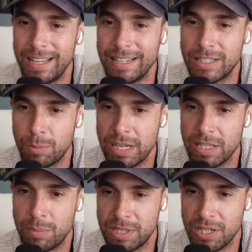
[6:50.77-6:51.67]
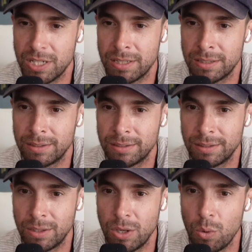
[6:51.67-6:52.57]
to play the position.
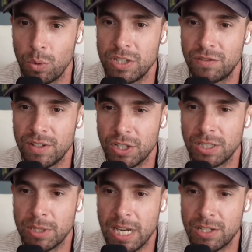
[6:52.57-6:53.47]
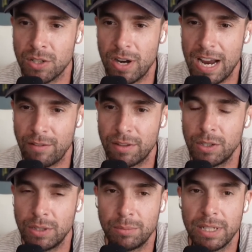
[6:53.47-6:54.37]
When his physical limitations are everything
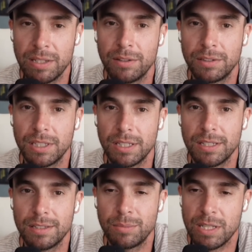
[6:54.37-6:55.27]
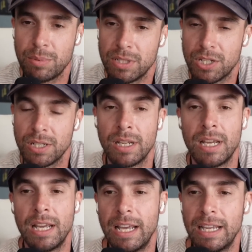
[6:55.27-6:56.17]
you need to play to play the position.
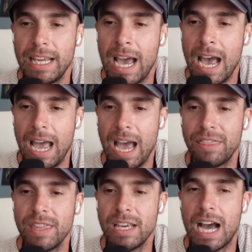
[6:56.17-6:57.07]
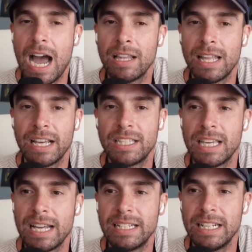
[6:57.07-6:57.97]
Yeah, I, I think Kyle likes the
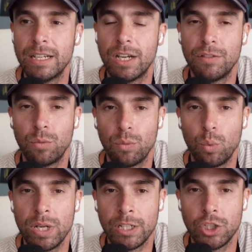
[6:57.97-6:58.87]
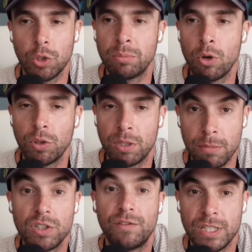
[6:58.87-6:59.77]
idea of winning a Super Bowl with the
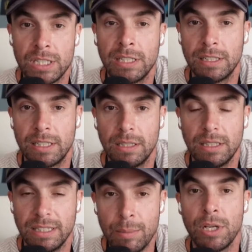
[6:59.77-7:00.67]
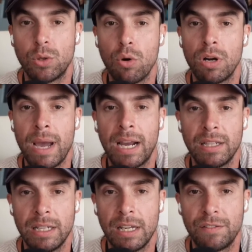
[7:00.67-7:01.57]
most physically limited quarterback in
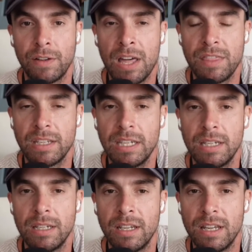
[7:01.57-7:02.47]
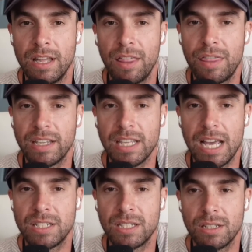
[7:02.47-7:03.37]
the NFL. I think he think
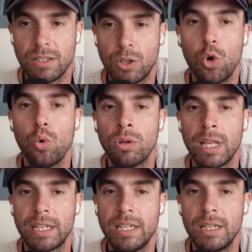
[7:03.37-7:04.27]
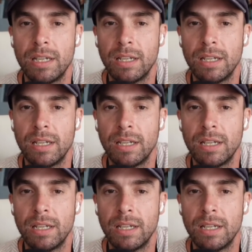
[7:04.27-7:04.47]
that's cool. Like he